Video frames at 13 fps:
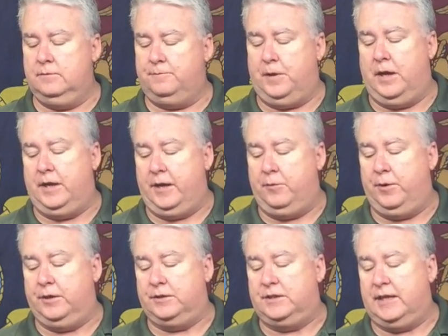front and
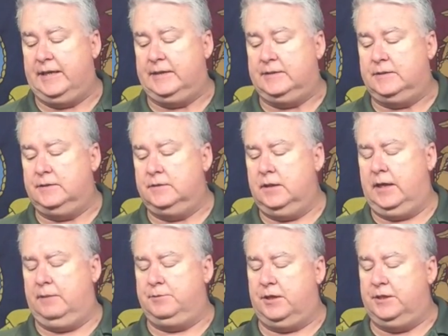rear sights.
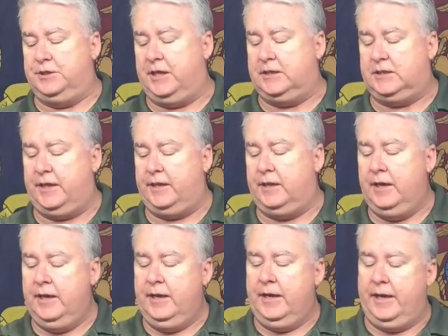I'm sorry, adjusting
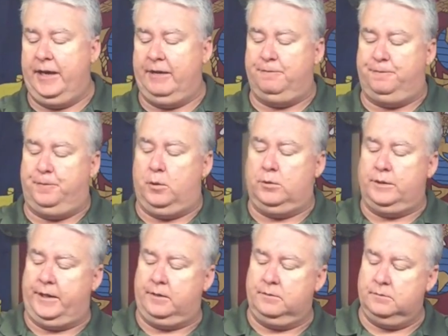and
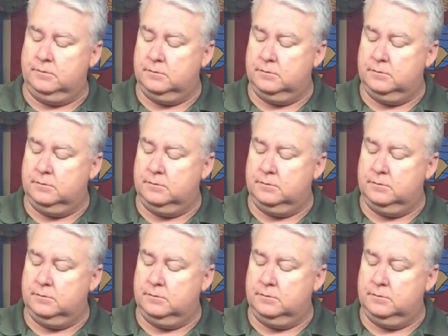folding